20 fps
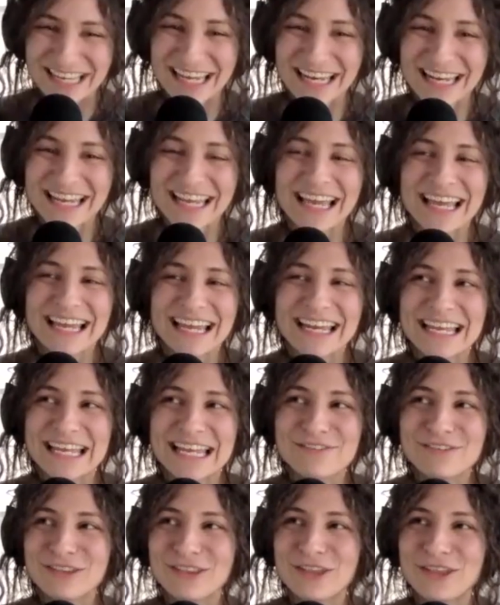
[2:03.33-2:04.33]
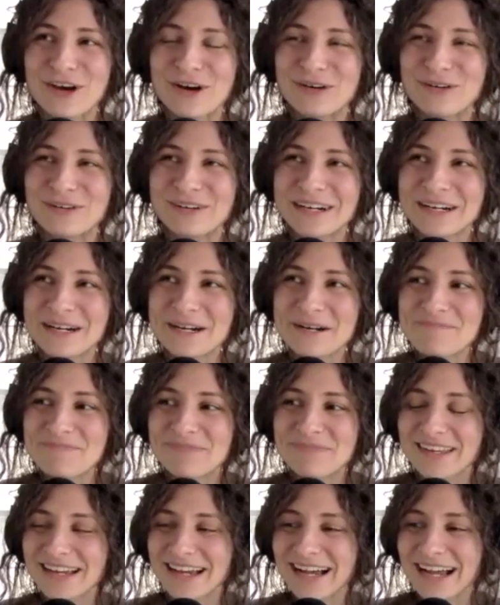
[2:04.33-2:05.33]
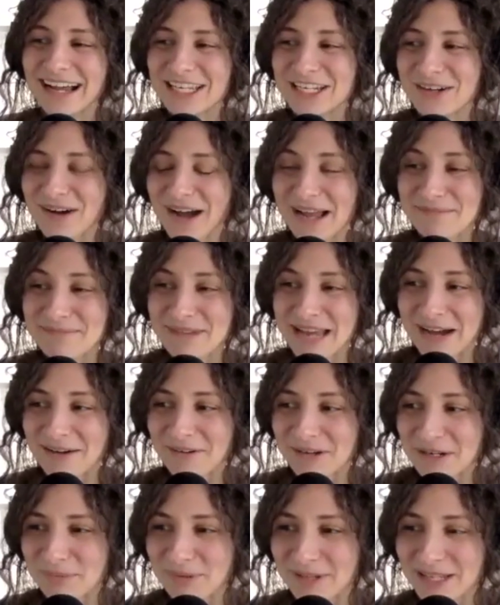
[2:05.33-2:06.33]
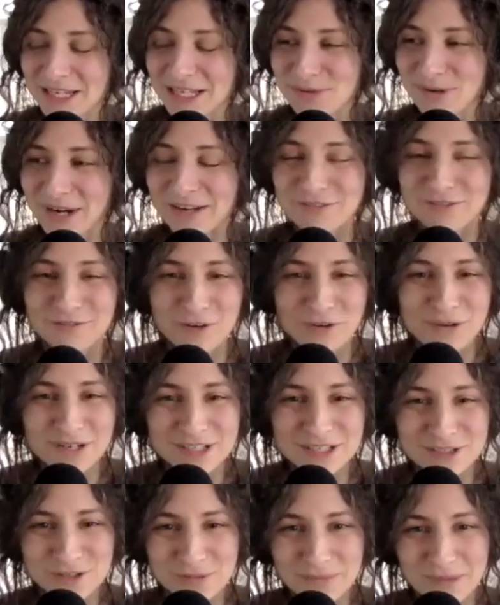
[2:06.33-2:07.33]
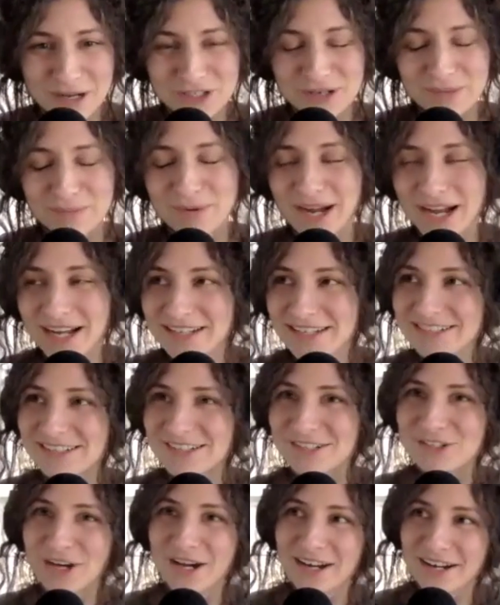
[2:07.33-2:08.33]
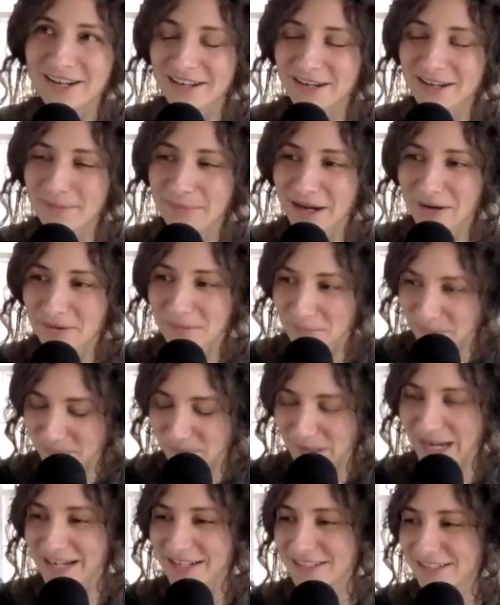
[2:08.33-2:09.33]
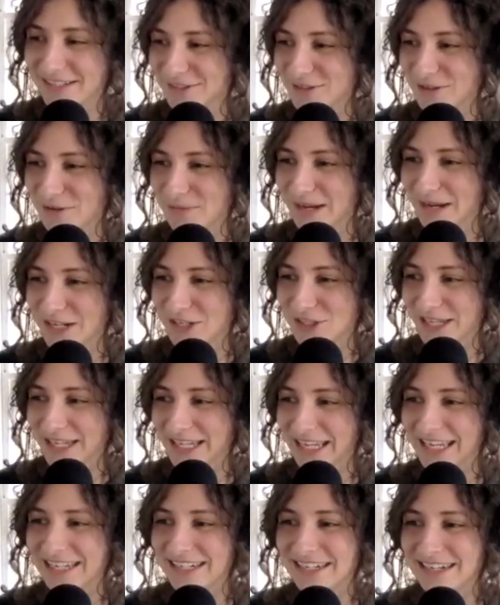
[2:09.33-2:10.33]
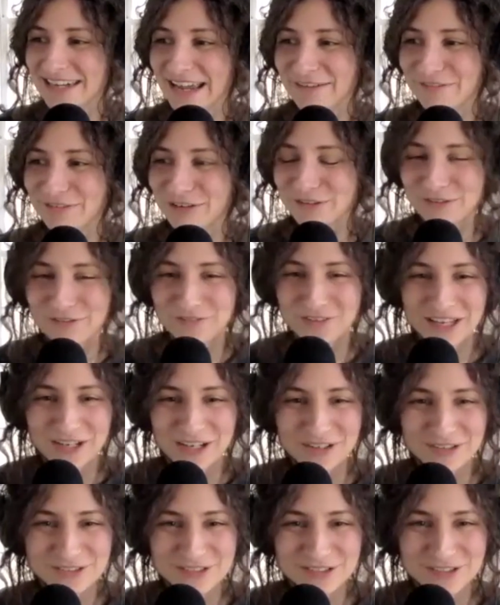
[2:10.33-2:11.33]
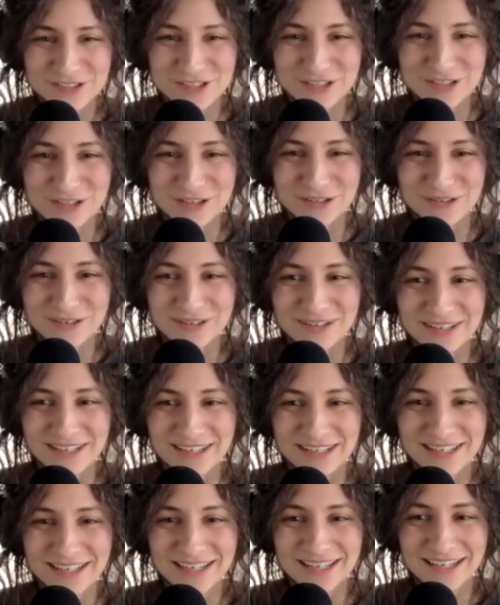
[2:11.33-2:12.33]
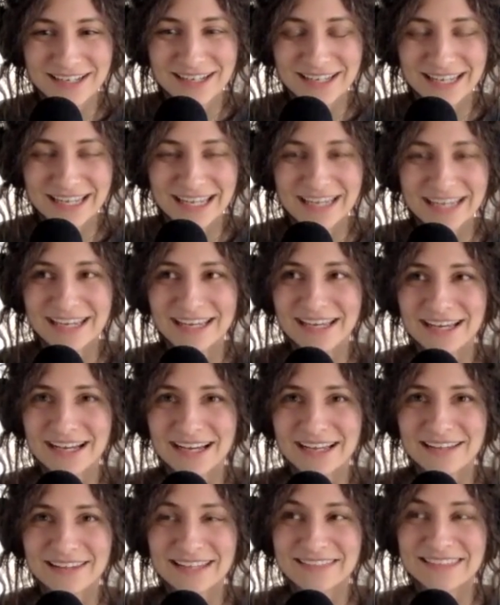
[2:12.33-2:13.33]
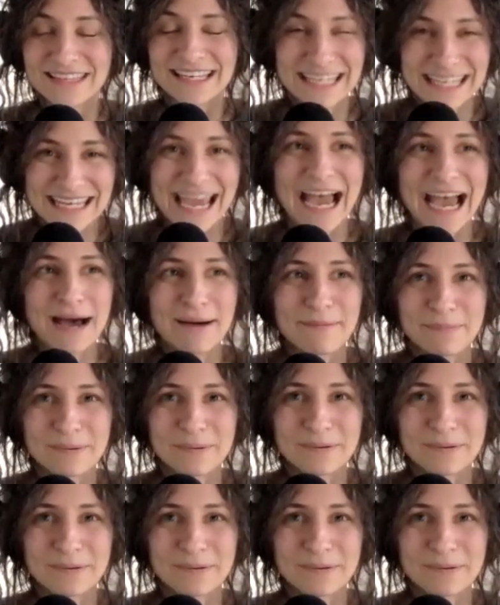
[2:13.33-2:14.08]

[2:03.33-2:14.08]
And even though I'm now in a place where I focus so much on practice and talk about practice so much, it never fails to the gap